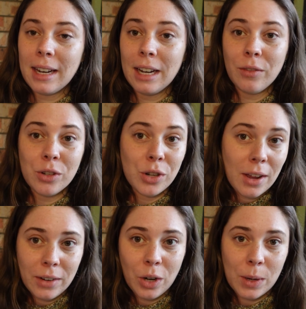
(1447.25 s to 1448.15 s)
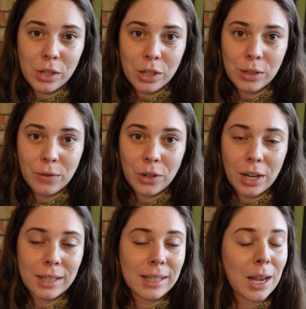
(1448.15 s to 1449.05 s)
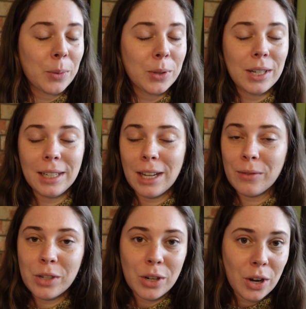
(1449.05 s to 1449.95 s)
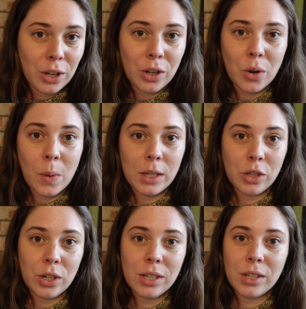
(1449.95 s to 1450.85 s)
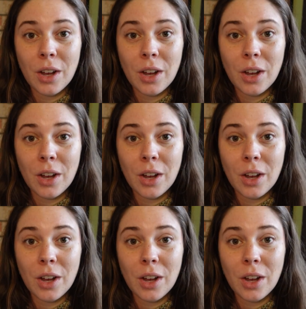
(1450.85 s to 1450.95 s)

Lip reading: And if you do have any questions for us, I would love to know your questions